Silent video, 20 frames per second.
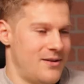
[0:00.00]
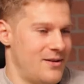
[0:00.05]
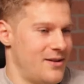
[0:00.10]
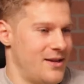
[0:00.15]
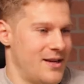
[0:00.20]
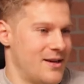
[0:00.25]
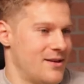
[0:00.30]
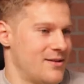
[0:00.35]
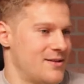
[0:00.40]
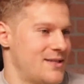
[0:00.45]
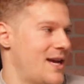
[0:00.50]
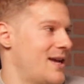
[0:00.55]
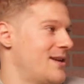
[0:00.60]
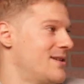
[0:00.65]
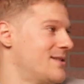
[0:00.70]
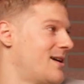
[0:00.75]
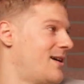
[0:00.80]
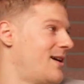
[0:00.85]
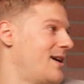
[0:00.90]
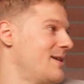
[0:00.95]
like
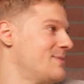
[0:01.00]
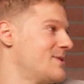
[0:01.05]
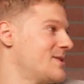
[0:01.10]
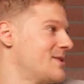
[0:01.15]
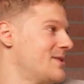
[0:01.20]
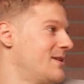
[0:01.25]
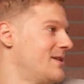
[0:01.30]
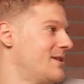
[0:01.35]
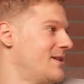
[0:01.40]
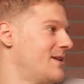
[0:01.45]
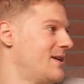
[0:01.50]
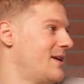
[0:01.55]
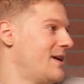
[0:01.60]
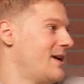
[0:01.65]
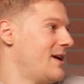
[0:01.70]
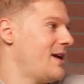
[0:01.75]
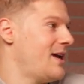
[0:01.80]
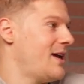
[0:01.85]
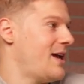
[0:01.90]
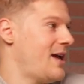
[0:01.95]
10 times
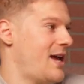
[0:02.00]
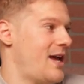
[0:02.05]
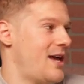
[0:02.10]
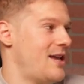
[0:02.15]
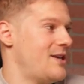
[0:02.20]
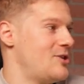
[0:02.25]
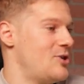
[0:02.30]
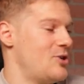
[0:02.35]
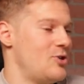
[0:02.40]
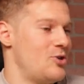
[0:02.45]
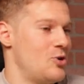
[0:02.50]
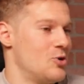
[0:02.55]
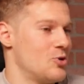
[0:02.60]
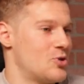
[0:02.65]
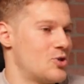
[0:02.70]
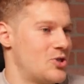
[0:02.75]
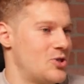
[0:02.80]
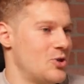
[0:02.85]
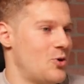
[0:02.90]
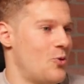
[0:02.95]
and you're
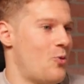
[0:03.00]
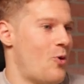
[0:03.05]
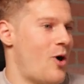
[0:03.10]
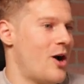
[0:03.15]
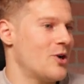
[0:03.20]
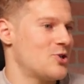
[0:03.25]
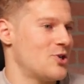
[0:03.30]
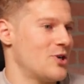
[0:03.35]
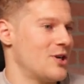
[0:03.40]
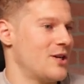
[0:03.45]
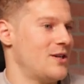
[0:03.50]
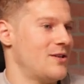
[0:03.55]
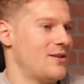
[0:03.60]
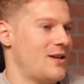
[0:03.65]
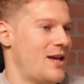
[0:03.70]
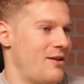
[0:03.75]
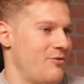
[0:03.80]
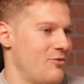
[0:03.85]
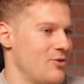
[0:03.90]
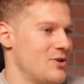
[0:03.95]
still watching it
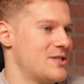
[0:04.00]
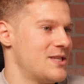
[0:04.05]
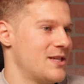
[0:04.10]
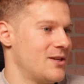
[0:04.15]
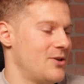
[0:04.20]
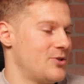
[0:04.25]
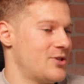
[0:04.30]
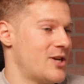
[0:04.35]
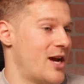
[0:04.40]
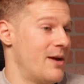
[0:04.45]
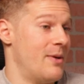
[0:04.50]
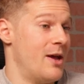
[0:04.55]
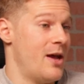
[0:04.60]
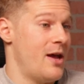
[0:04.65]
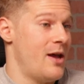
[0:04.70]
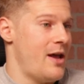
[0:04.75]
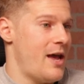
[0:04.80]
every single time.